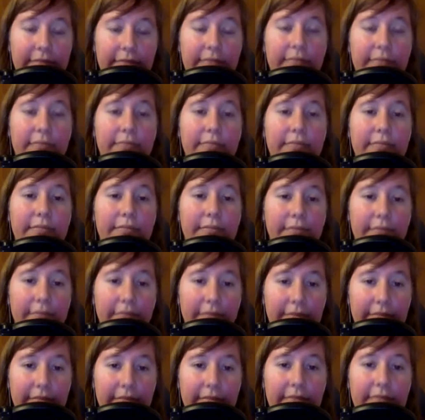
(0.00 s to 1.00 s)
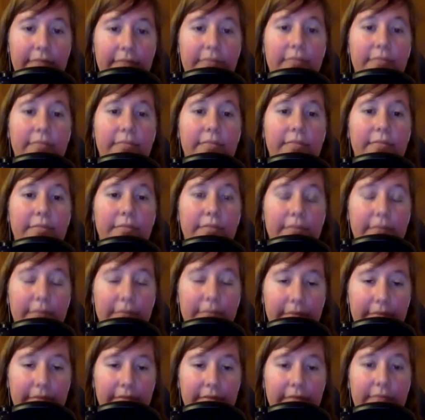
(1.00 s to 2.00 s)

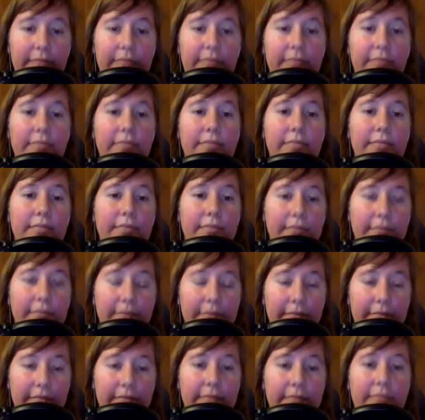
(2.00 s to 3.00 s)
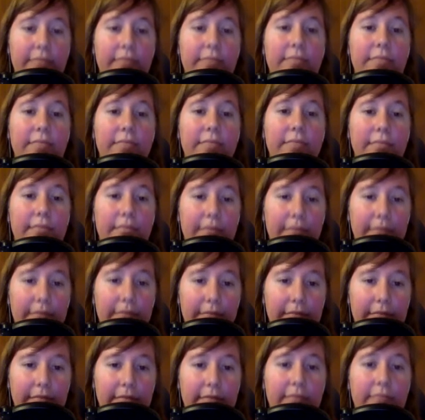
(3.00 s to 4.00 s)

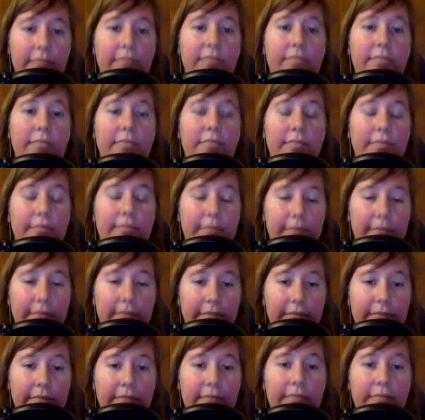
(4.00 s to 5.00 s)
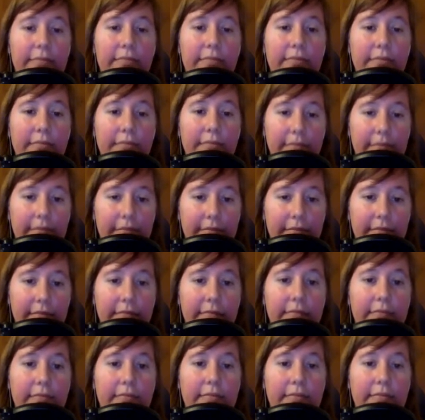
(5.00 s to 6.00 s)

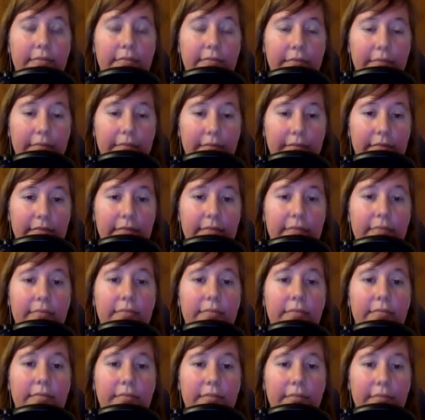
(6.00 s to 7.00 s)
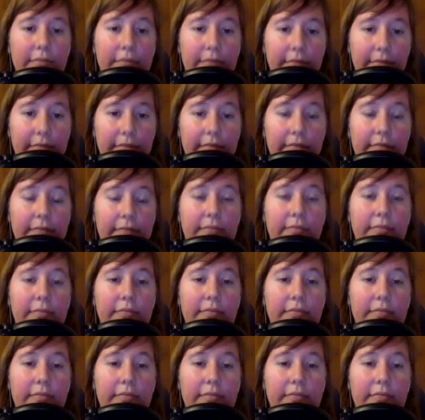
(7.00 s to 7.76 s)
This person isn't speaking.